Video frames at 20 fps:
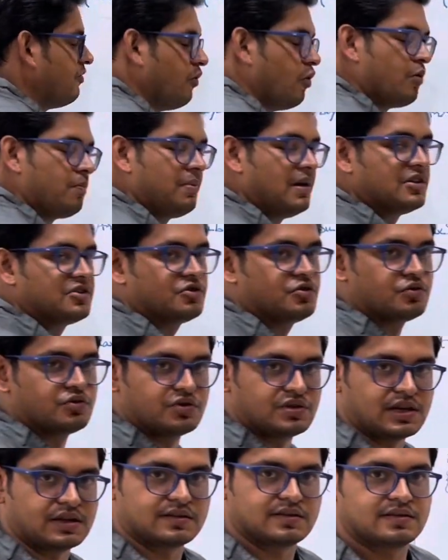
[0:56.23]
4 plus 2,
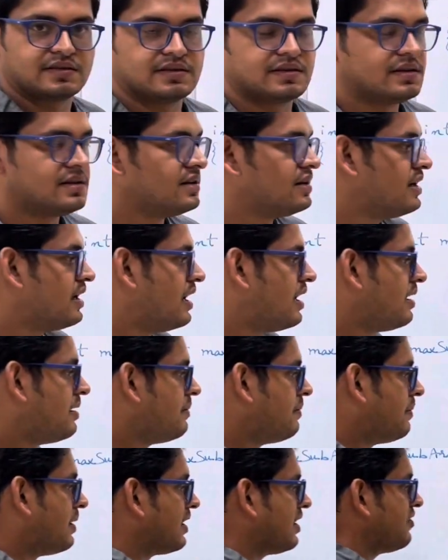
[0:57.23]
6.
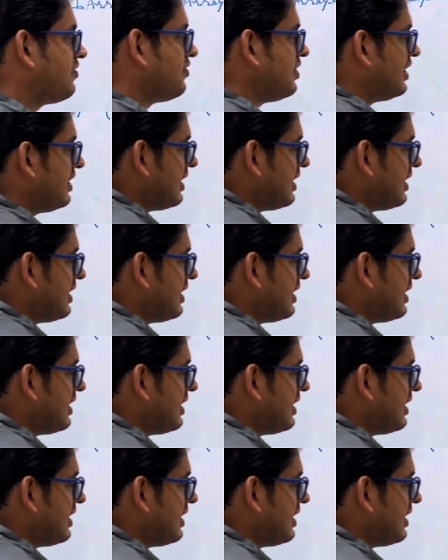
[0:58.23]
But if we